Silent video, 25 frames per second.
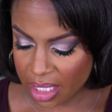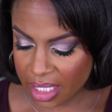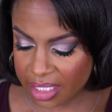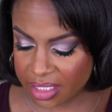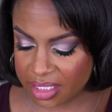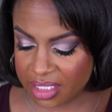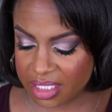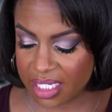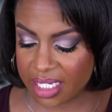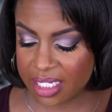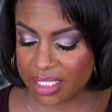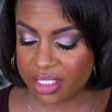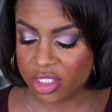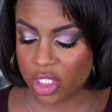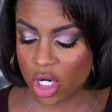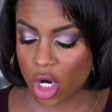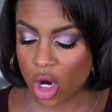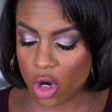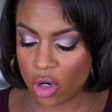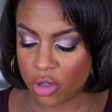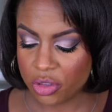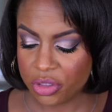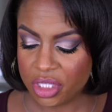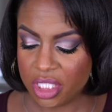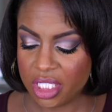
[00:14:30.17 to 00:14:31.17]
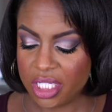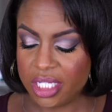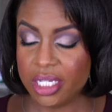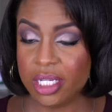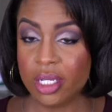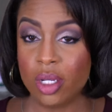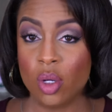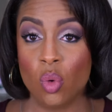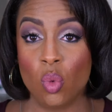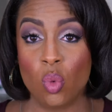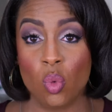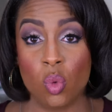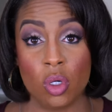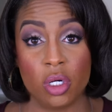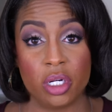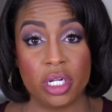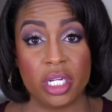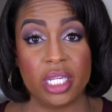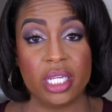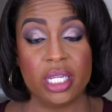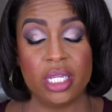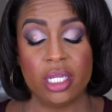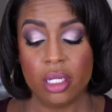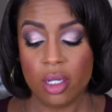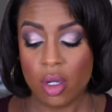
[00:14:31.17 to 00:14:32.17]
It says earthy,
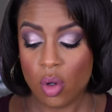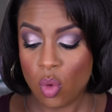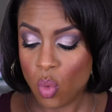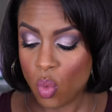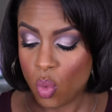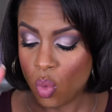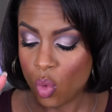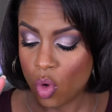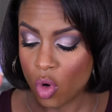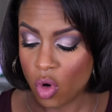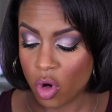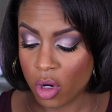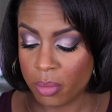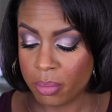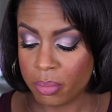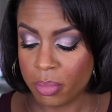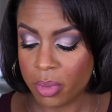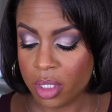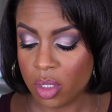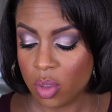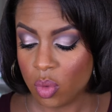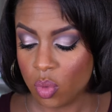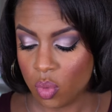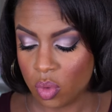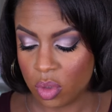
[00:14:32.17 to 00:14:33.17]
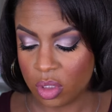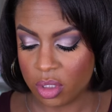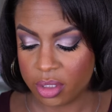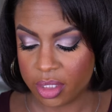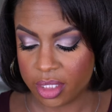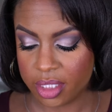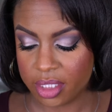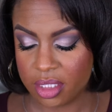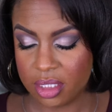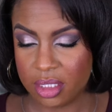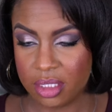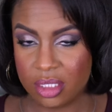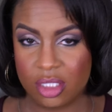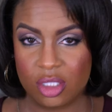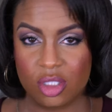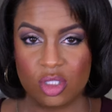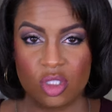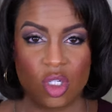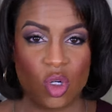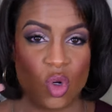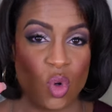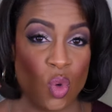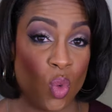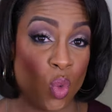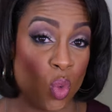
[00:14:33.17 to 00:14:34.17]
woody, warm woods.
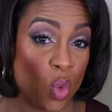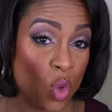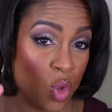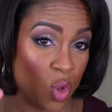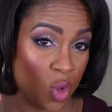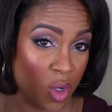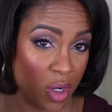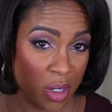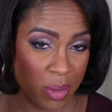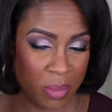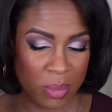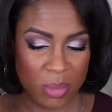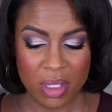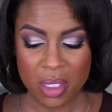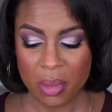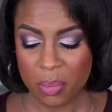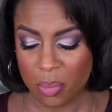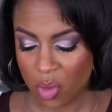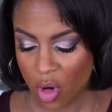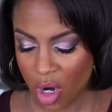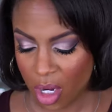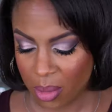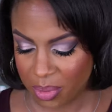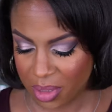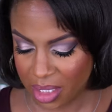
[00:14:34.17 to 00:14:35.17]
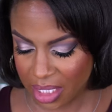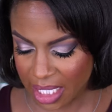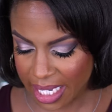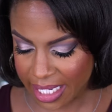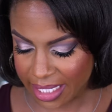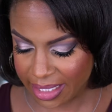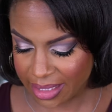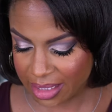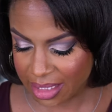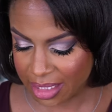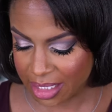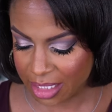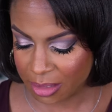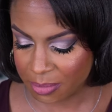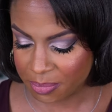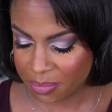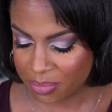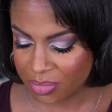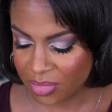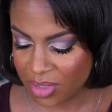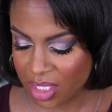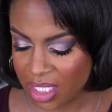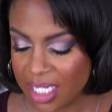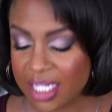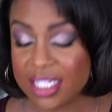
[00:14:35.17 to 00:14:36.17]
So warm, Barbara likes it.
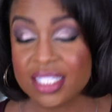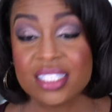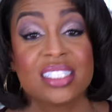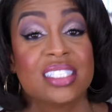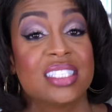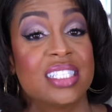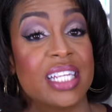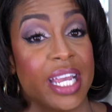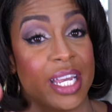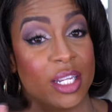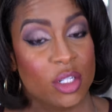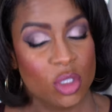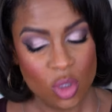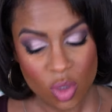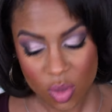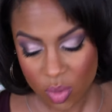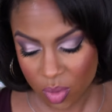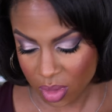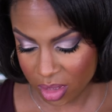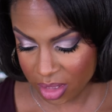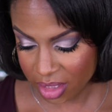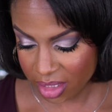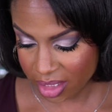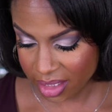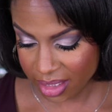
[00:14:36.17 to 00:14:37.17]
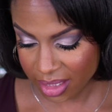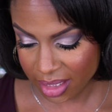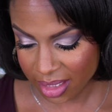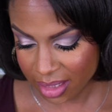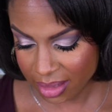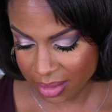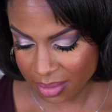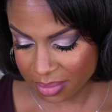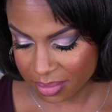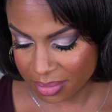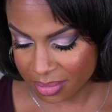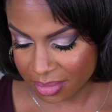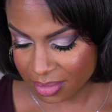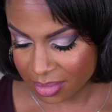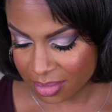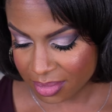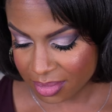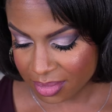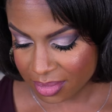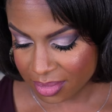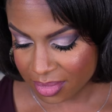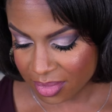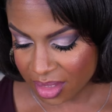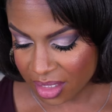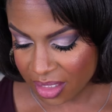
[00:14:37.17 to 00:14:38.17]
Sandalwood,
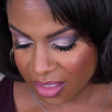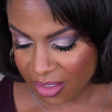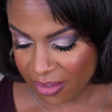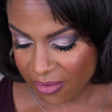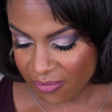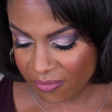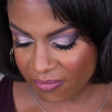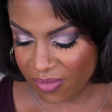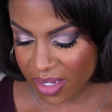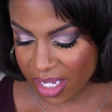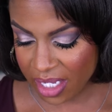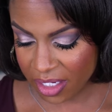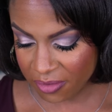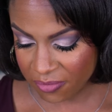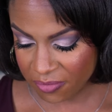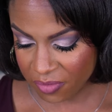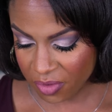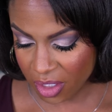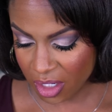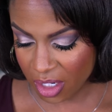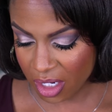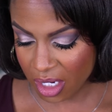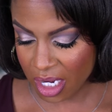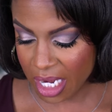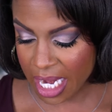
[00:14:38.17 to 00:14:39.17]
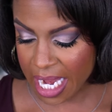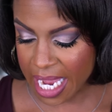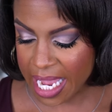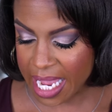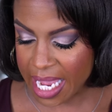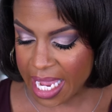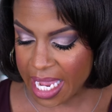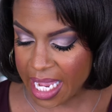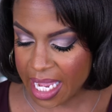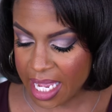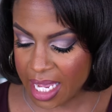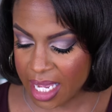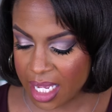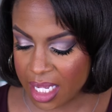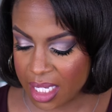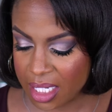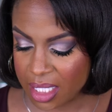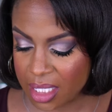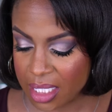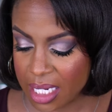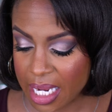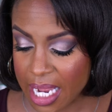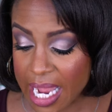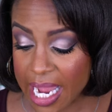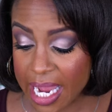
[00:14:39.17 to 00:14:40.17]
vetiver,
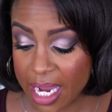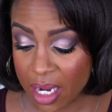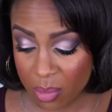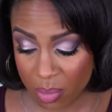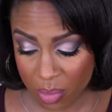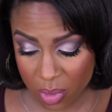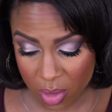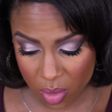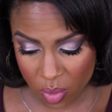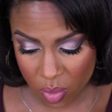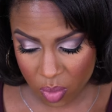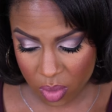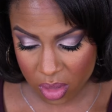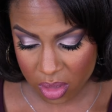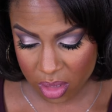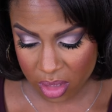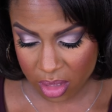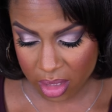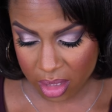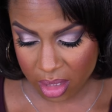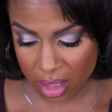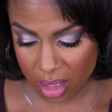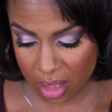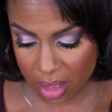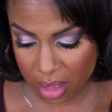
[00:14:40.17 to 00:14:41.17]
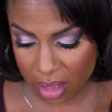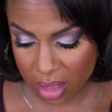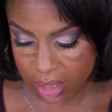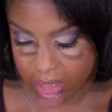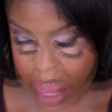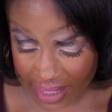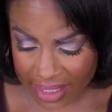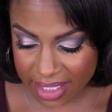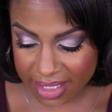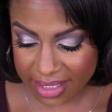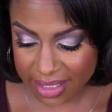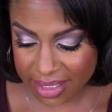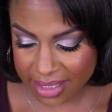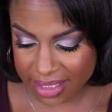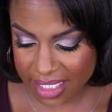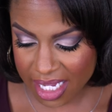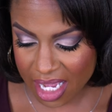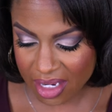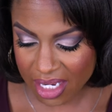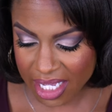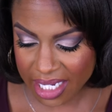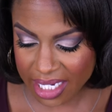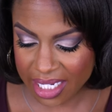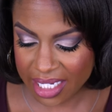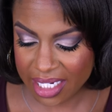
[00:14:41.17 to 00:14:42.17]
and amberwood. Doesn't
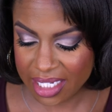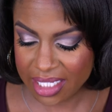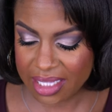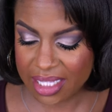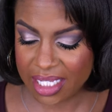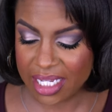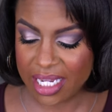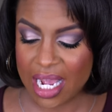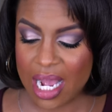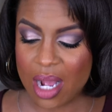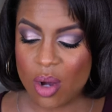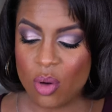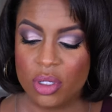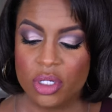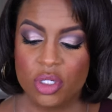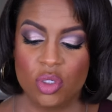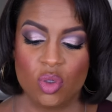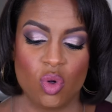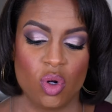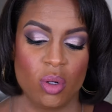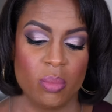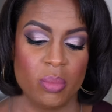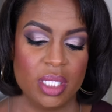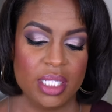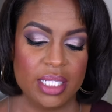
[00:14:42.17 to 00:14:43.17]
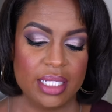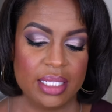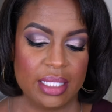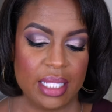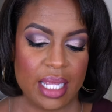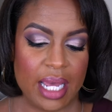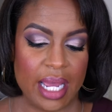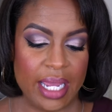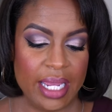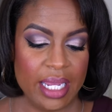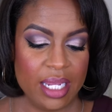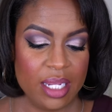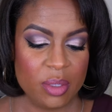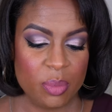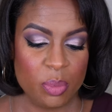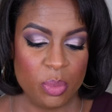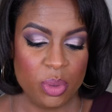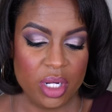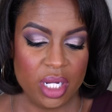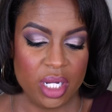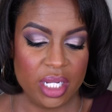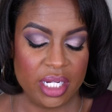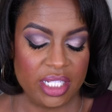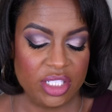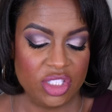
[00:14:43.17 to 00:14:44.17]
sound like anything I would normally like,
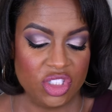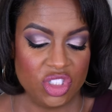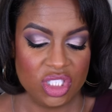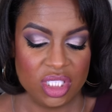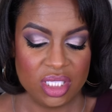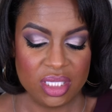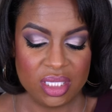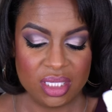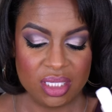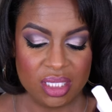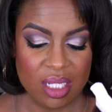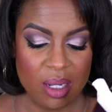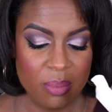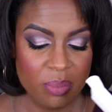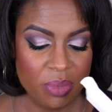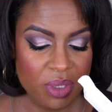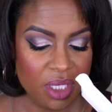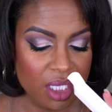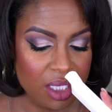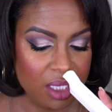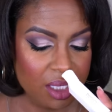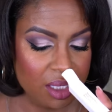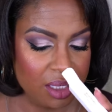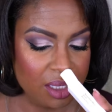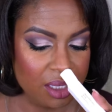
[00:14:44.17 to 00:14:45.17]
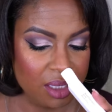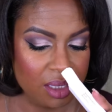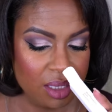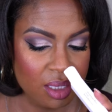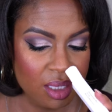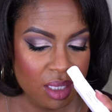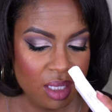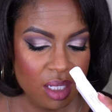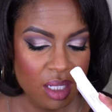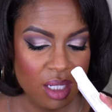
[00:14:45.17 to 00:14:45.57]
but it's just something